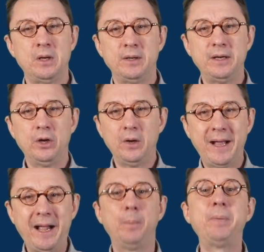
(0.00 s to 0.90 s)
They're not
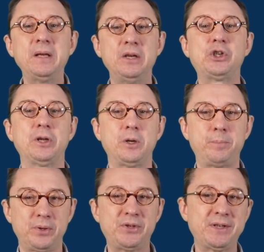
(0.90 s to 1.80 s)
helping each other
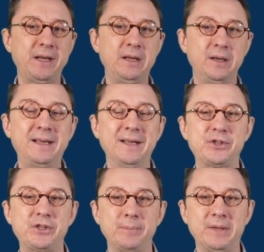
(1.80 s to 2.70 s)
per se
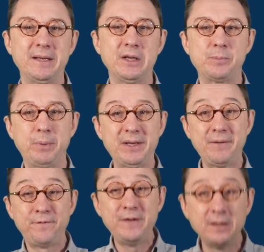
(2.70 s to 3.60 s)
against something else, but they
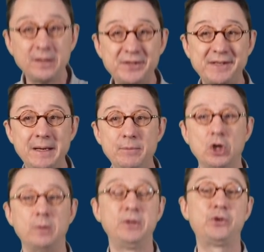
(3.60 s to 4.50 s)
feel the same
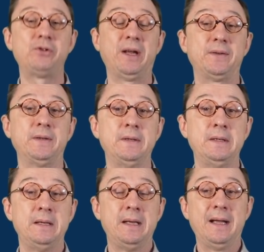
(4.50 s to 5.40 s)
common threat.
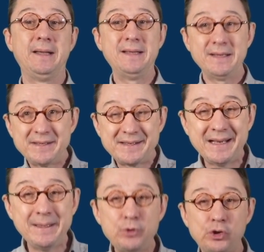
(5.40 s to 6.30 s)
And that
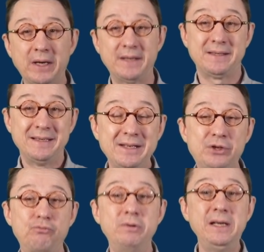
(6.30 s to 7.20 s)
same threat
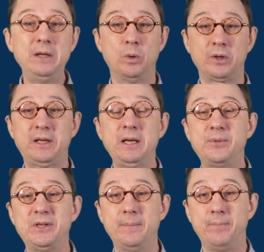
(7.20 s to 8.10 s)
is really what
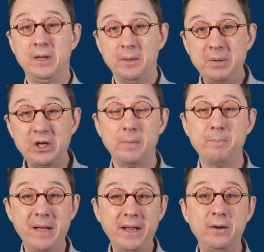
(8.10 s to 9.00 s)
keeps them
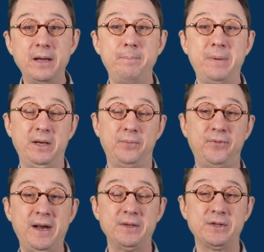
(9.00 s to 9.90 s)
become better and better
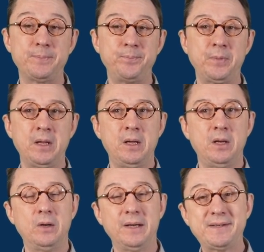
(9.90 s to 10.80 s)
friends.
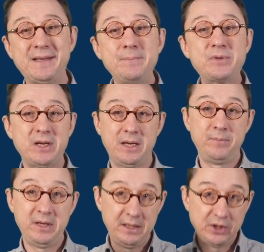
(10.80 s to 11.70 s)
Now, at the same
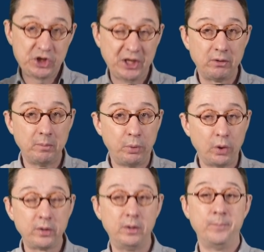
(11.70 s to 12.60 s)
time, they share a
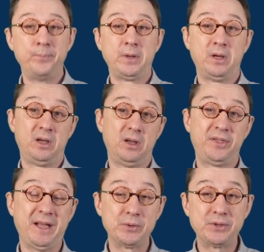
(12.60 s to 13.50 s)
border,
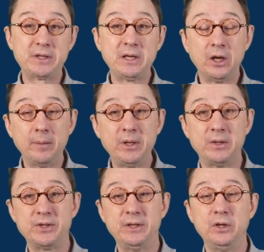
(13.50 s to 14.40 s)
1,000
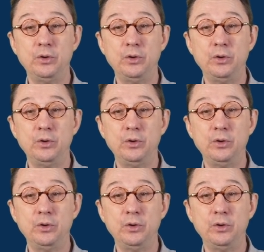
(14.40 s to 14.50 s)
kilometers in the